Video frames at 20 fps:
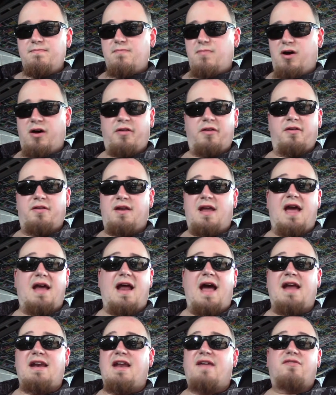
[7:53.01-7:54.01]
Other than that,
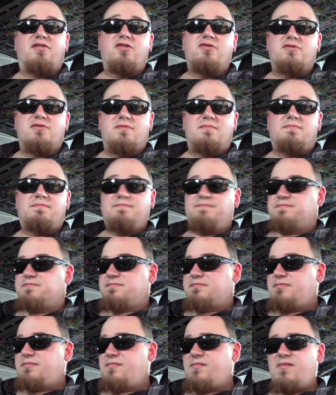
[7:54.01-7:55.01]
I never use them.
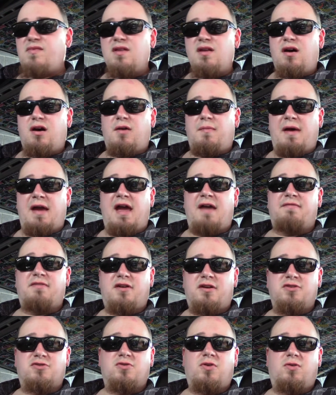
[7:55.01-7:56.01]
I have the
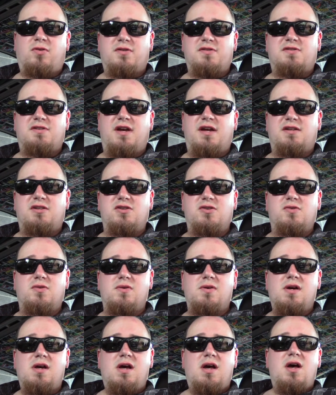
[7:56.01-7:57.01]
controller set
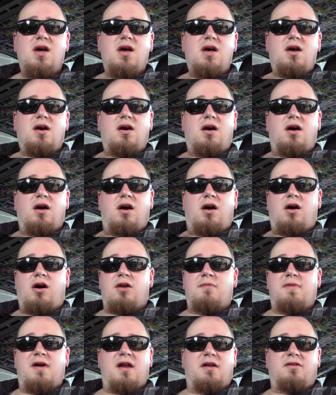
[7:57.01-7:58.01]
to
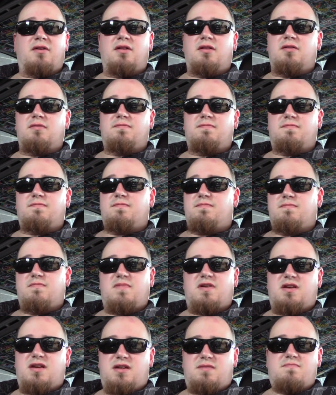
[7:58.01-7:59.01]
automatically
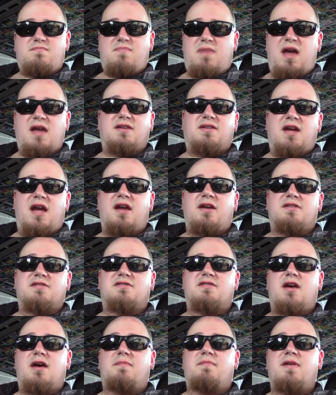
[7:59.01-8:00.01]
maintain a set